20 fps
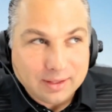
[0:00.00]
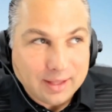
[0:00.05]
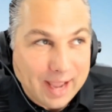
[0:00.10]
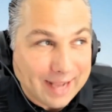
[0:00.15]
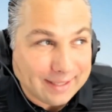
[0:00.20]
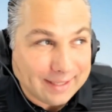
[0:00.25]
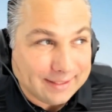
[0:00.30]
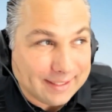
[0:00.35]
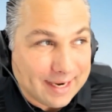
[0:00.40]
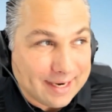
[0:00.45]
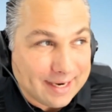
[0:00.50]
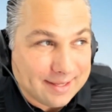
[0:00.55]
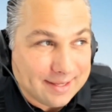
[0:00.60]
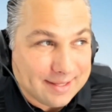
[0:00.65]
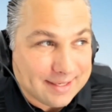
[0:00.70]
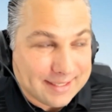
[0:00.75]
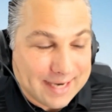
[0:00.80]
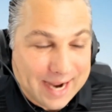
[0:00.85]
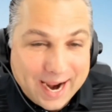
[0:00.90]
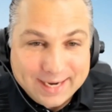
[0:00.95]
at the end of
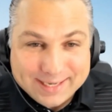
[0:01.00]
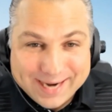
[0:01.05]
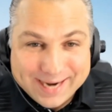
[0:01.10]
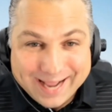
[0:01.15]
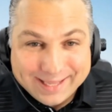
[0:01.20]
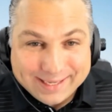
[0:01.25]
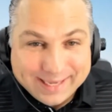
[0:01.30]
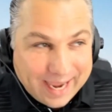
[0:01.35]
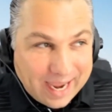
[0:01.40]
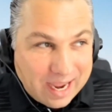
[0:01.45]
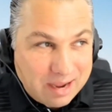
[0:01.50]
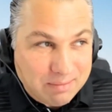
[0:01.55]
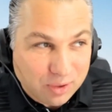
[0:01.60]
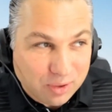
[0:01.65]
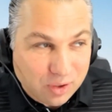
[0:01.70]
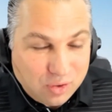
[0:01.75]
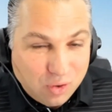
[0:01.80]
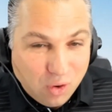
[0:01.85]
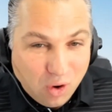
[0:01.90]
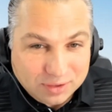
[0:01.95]
the day, Dan
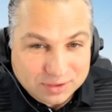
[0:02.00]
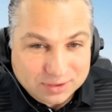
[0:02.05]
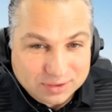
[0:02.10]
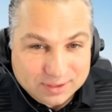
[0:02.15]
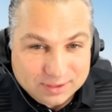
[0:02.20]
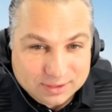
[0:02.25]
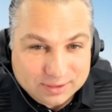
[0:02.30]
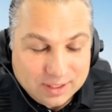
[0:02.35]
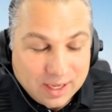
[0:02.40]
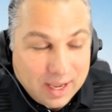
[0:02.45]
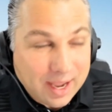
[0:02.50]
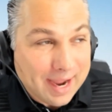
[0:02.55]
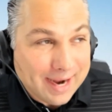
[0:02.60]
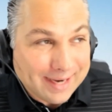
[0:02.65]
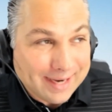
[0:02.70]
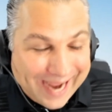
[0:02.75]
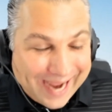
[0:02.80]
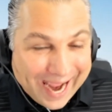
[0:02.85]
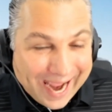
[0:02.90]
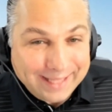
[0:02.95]
Campbell cost this.
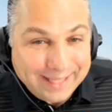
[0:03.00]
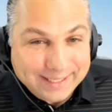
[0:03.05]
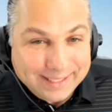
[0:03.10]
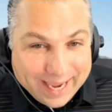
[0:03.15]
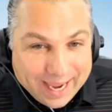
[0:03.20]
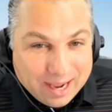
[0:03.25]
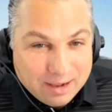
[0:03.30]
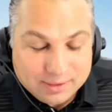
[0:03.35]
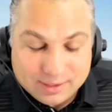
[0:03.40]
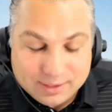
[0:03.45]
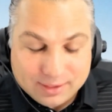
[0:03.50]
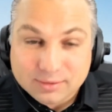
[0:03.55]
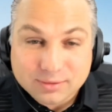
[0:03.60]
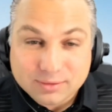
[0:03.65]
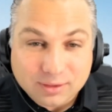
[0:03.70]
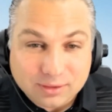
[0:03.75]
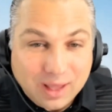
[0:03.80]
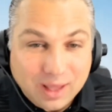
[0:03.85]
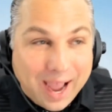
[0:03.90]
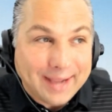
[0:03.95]
Dan can't. The
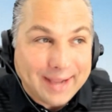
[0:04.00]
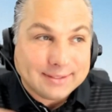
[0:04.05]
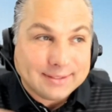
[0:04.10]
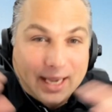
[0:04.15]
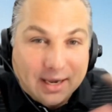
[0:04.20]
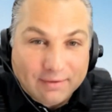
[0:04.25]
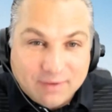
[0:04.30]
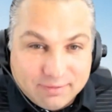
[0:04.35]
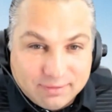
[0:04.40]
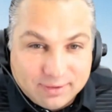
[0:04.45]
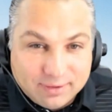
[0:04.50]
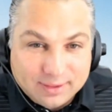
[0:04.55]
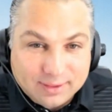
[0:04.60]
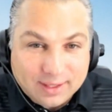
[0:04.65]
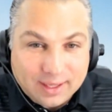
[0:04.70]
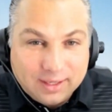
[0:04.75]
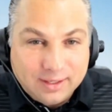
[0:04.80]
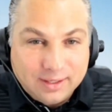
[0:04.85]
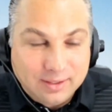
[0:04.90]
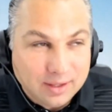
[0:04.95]
Lions have
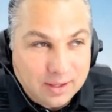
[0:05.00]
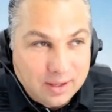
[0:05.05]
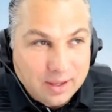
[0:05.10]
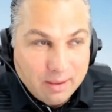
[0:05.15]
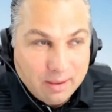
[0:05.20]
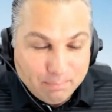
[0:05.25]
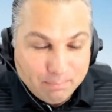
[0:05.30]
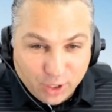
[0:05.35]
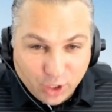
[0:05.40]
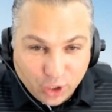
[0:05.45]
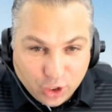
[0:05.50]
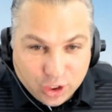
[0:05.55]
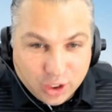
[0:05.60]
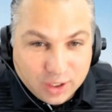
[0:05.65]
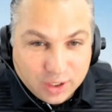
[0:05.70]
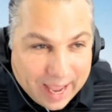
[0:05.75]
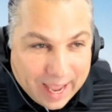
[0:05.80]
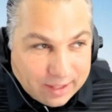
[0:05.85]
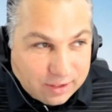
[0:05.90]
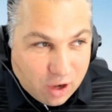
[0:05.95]
everything but a good
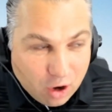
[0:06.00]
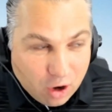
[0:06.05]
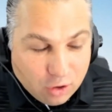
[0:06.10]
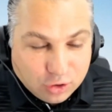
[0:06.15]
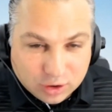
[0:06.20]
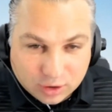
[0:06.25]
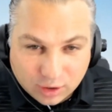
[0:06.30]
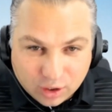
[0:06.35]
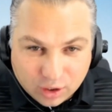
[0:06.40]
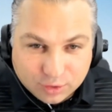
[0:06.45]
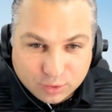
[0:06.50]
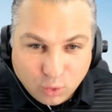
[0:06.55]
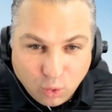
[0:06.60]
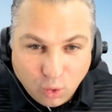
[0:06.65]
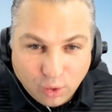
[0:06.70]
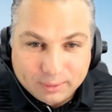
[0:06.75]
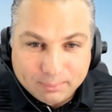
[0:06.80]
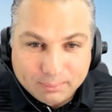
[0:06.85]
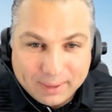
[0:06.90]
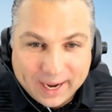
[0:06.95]
head coach and a good
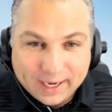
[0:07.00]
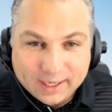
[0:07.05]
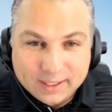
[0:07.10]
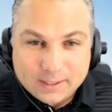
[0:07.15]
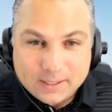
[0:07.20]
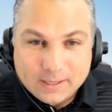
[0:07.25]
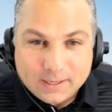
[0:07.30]
quarterback.